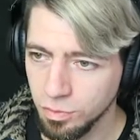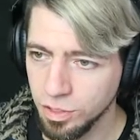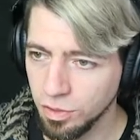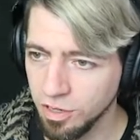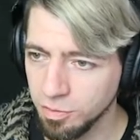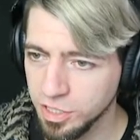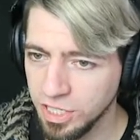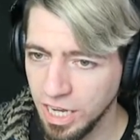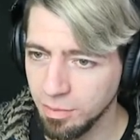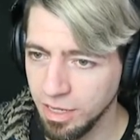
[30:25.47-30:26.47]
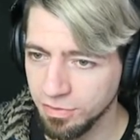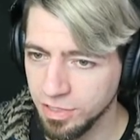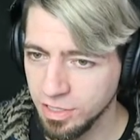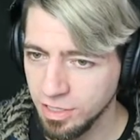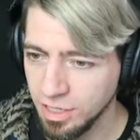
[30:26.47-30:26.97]
We don't have much time
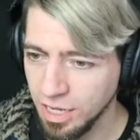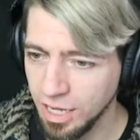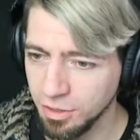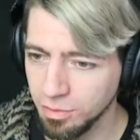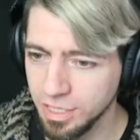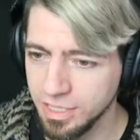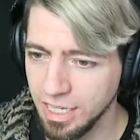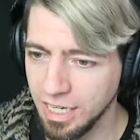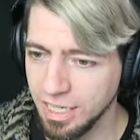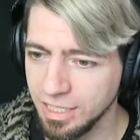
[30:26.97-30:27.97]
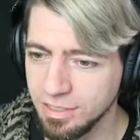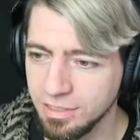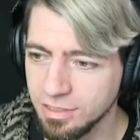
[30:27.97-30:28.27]
left. I don't want to die.